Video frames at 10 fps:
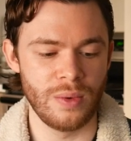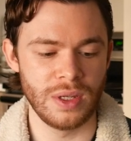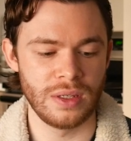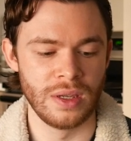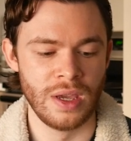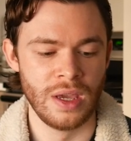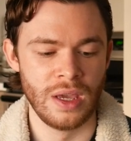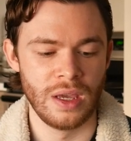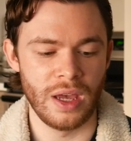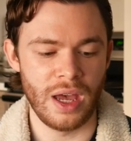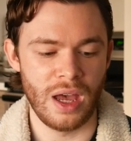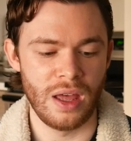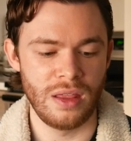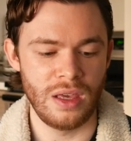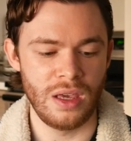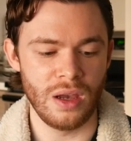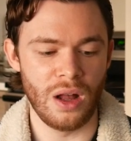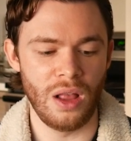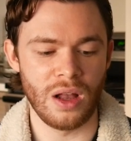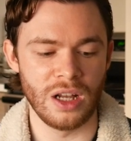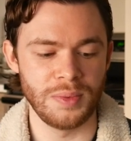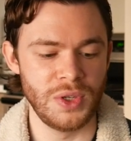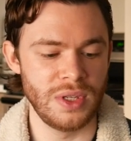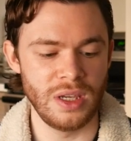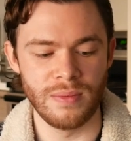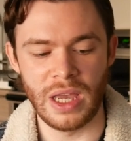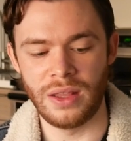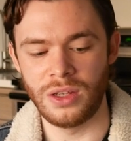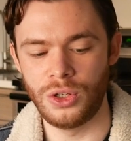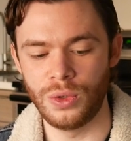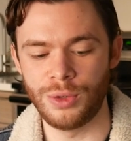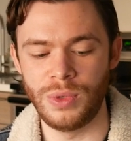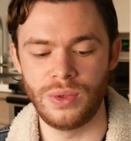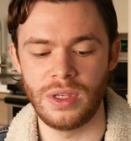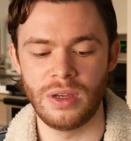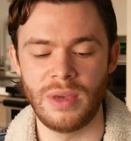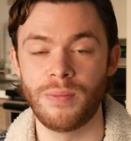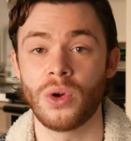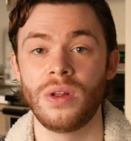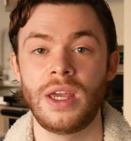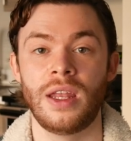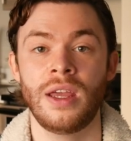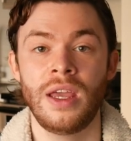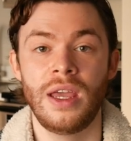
It was uh, the Holocaust Museum and the Jewish Museum in Berlin.